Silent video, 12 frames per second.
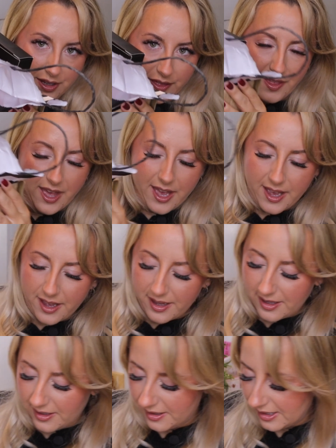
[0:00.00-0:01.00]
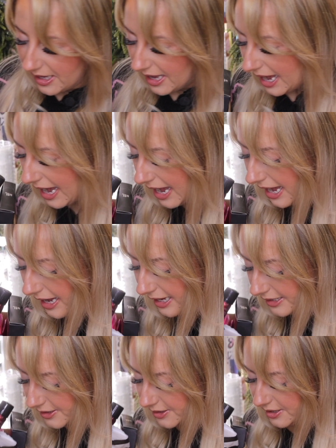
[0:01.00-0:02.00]
in there,
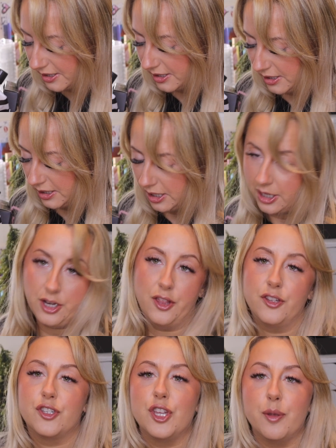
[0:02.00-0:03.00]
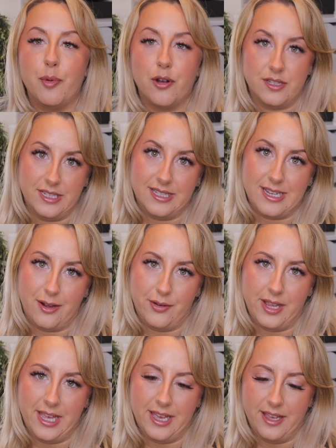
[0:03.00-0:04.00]
and another 2 boxes down
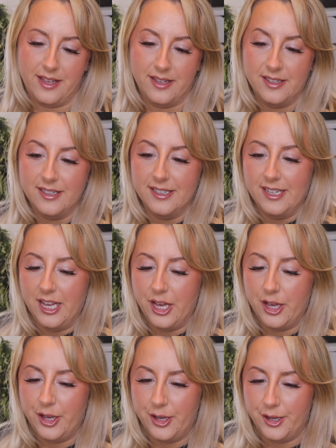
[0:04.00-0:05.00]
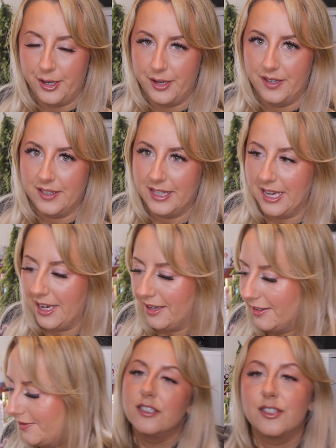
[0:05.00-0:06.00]
here. Yeah,
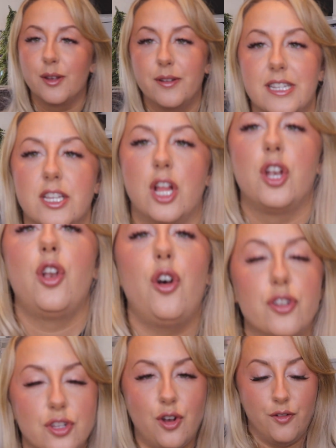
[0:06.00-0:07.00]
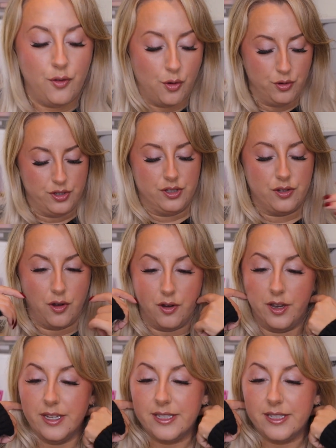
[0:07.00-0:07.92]
so I did a lot of orders on